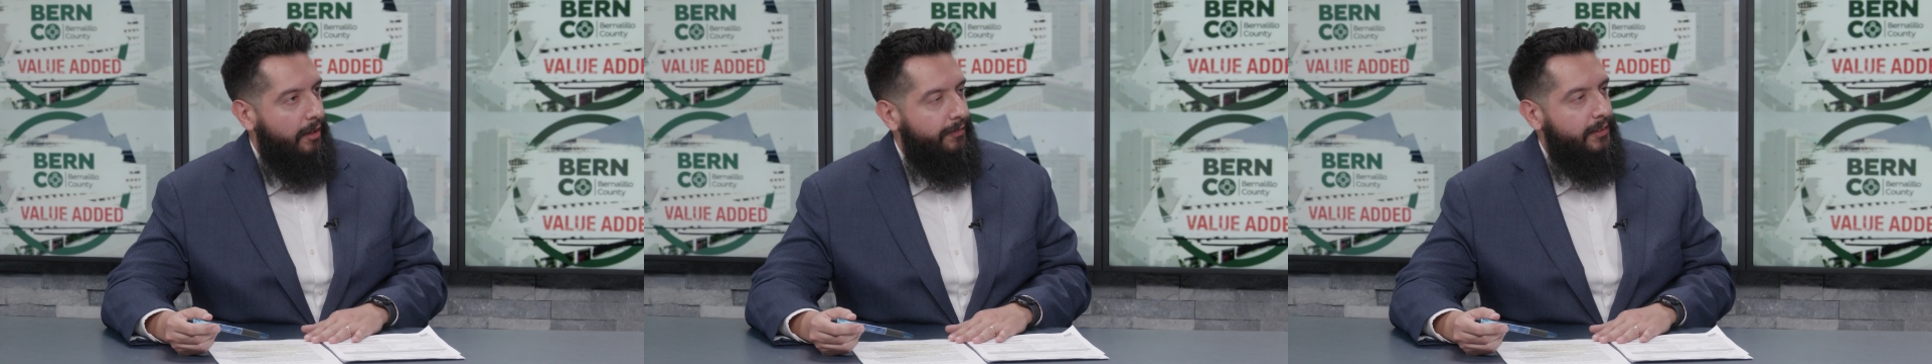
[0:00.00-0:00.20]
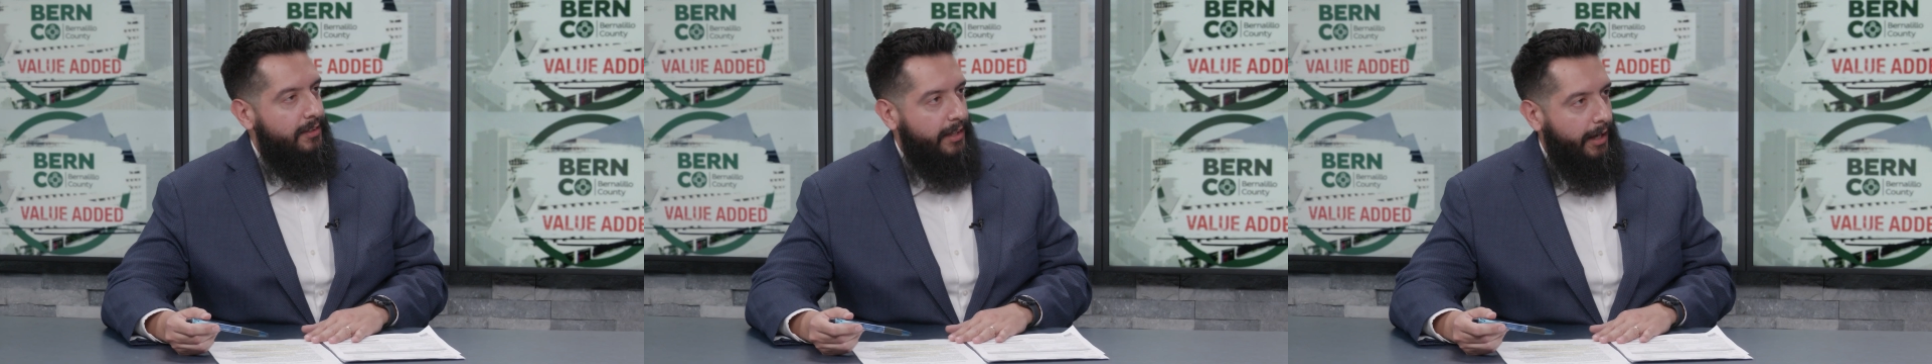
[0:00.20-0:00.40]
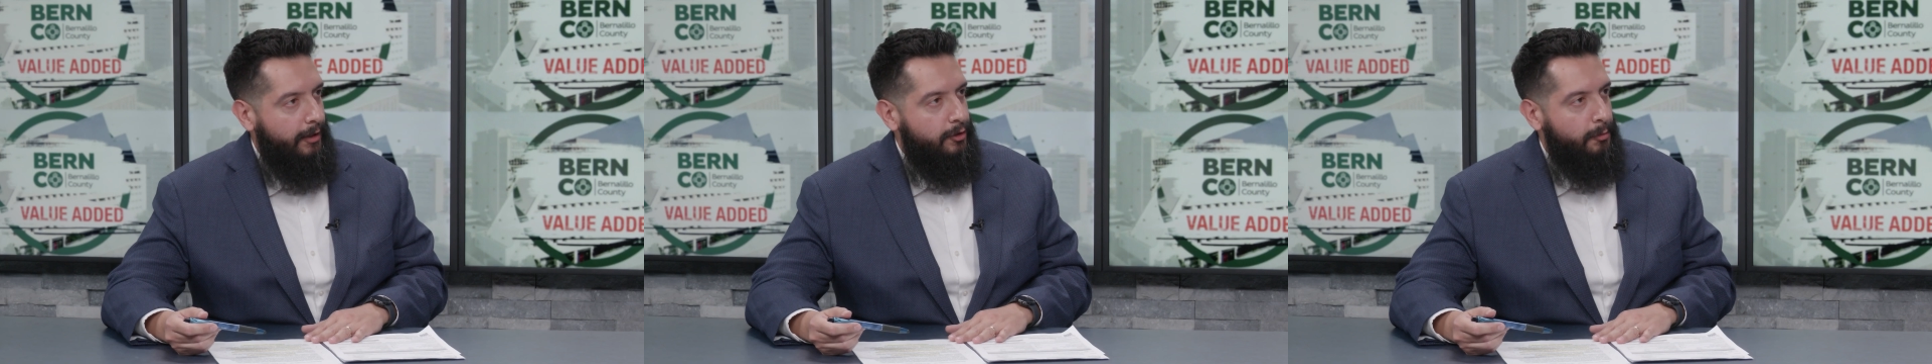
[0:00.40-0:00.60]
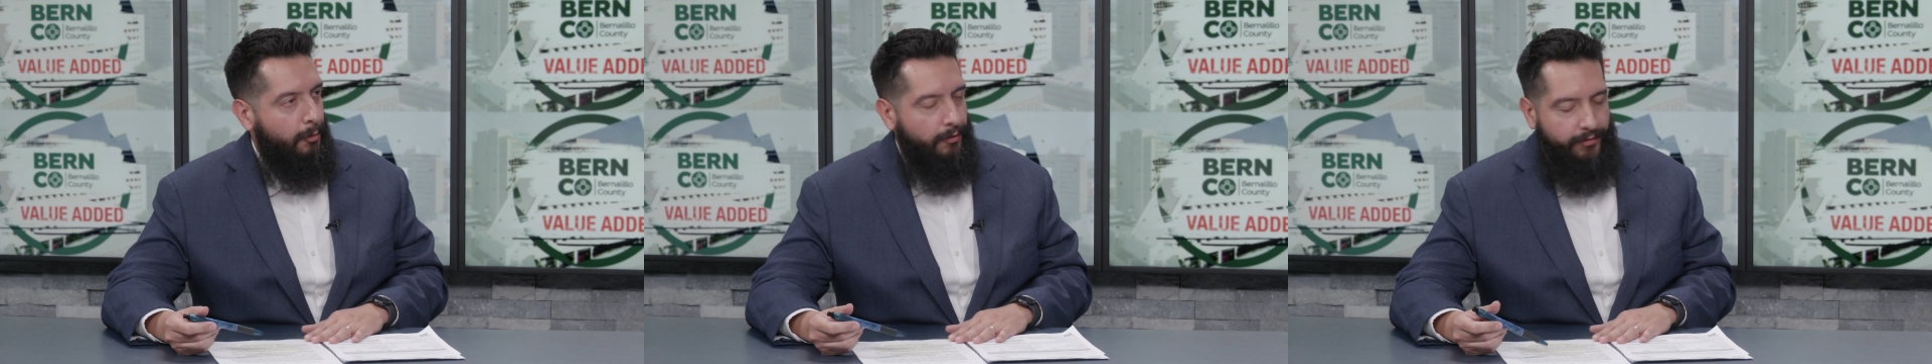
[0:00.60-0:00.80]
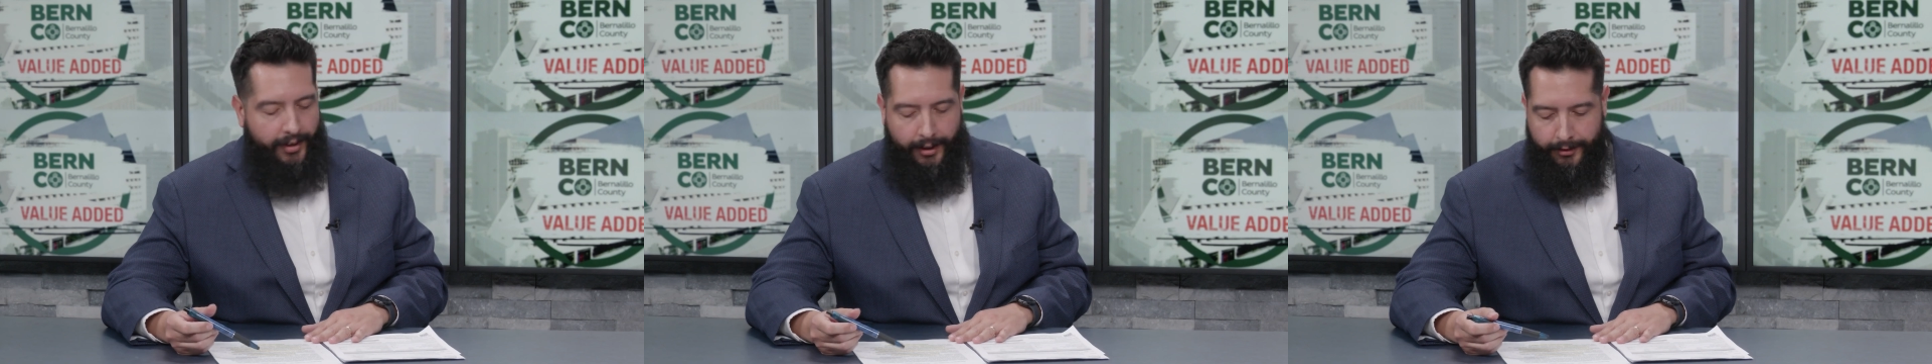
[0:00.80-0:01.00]
off the
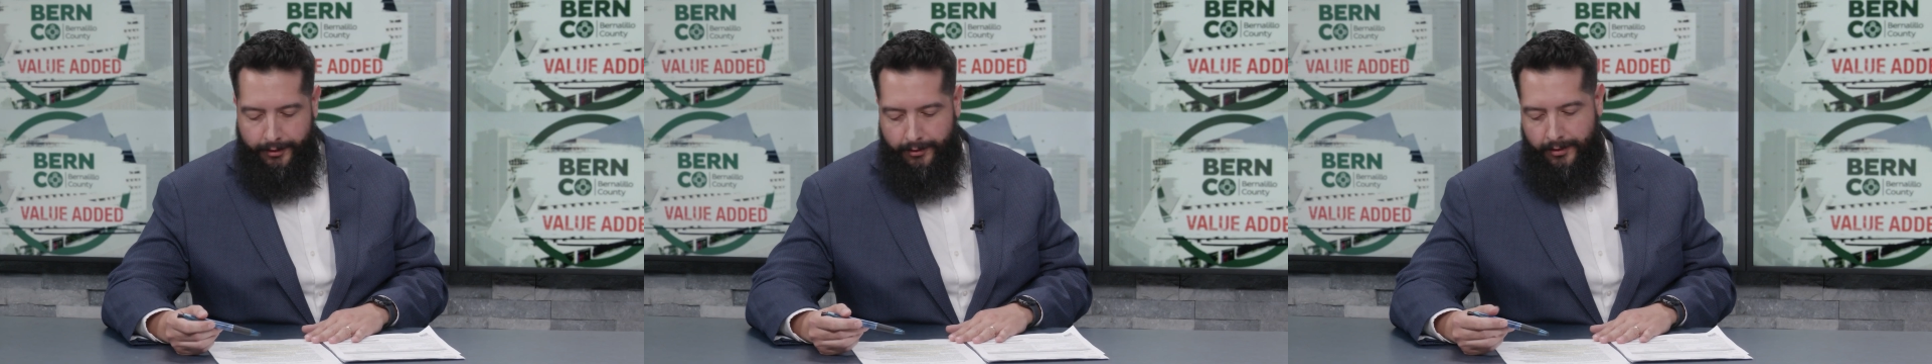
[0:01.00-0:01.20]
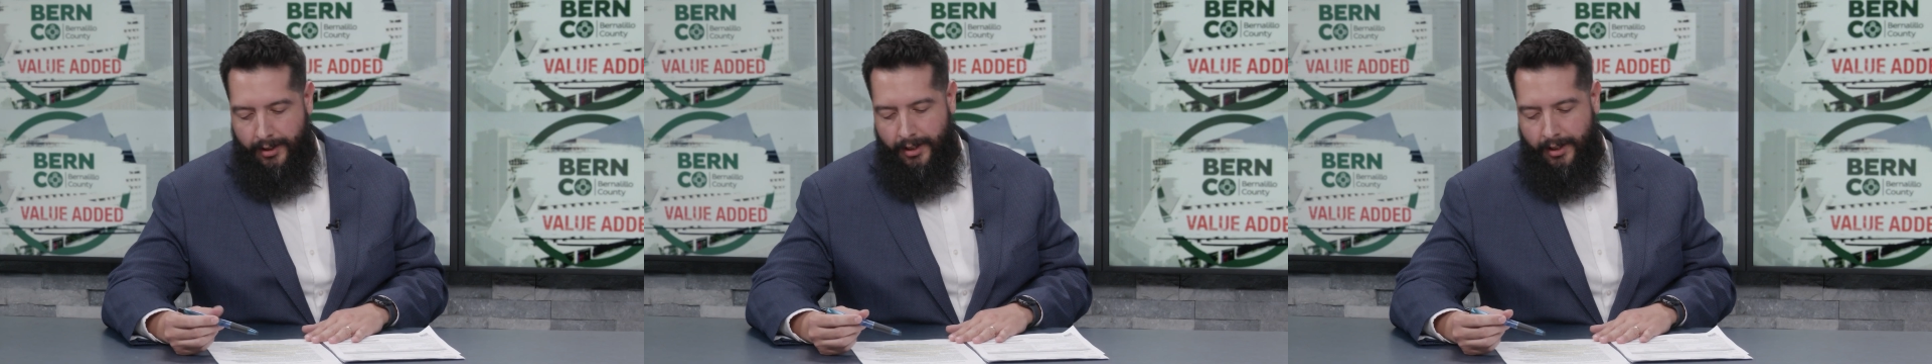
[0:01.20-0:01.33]
taxable value.